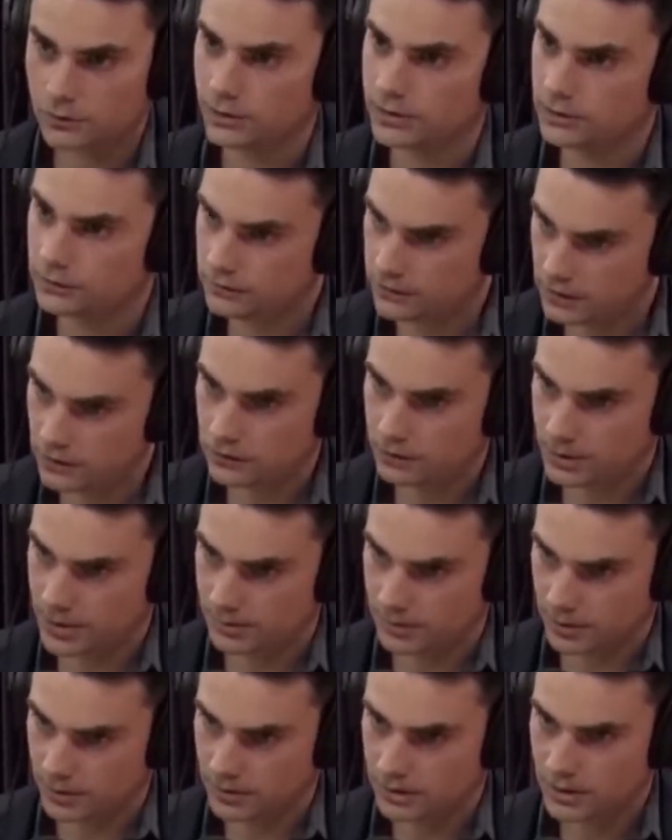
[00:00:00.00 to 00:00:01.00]
when you teach
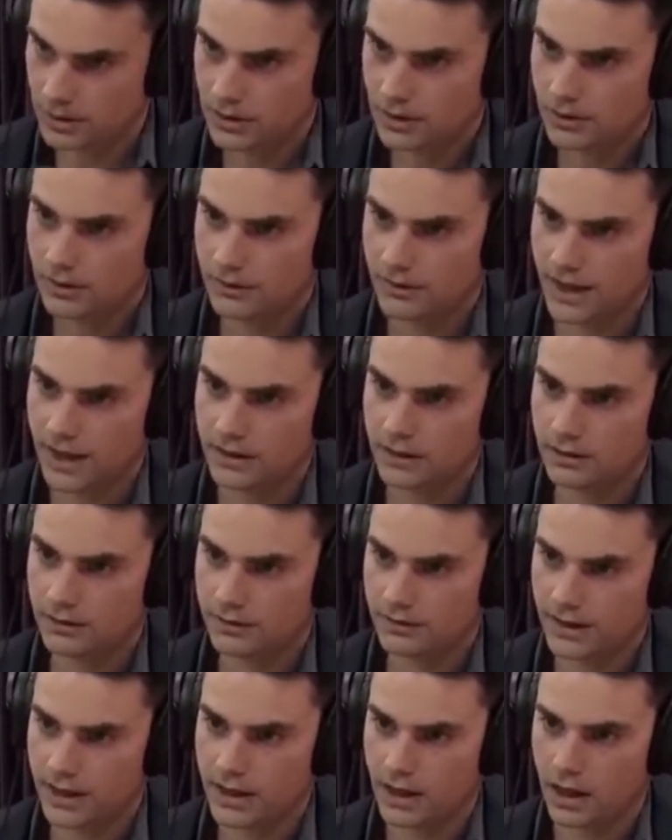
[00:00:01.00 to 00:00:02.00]
people that
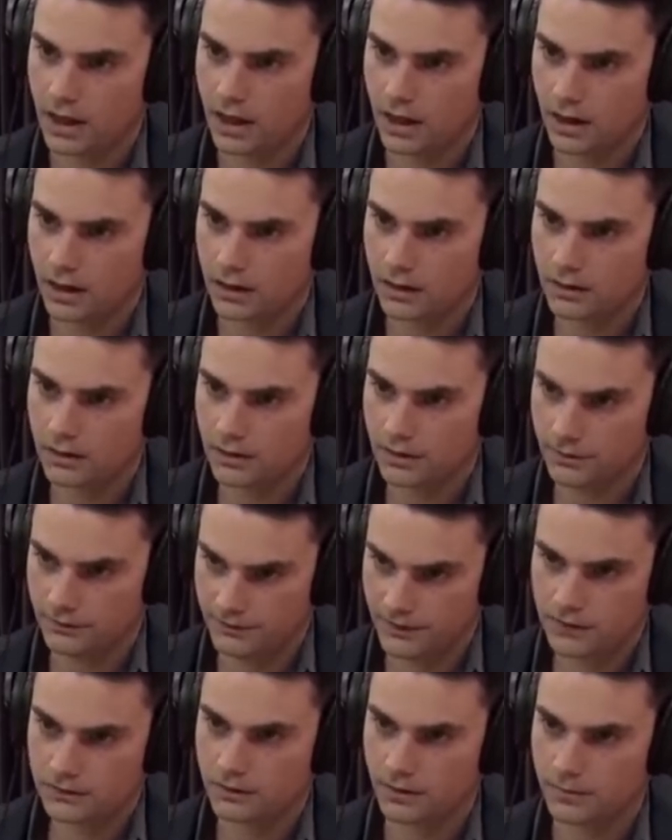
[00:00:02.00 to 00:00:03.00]
they are the
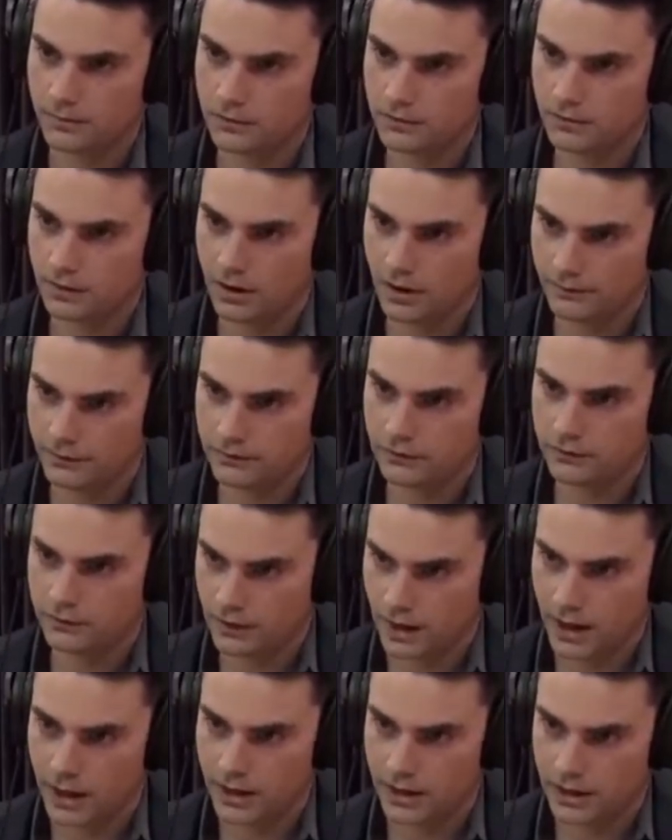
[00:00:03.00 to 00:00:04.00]
victims of a
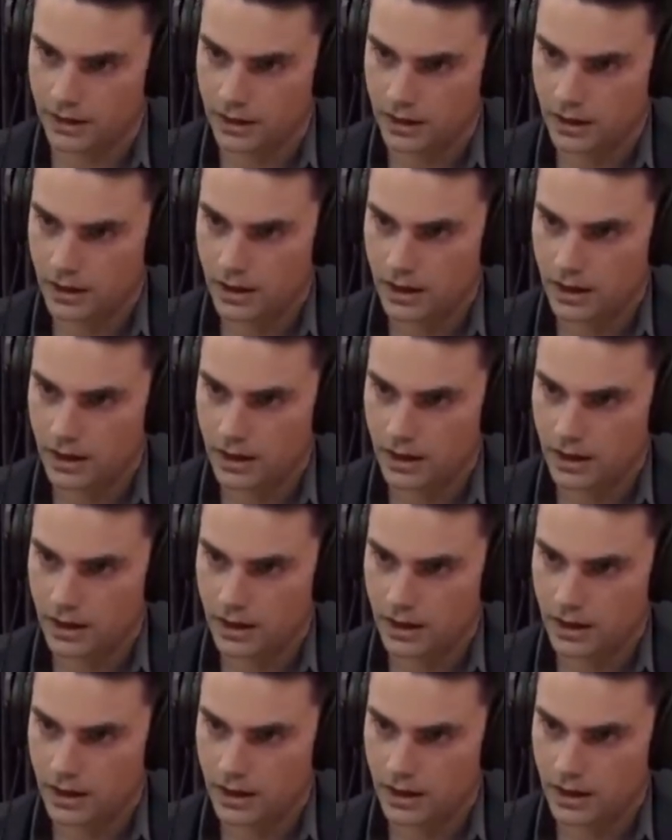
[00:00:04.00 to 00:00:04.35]
society,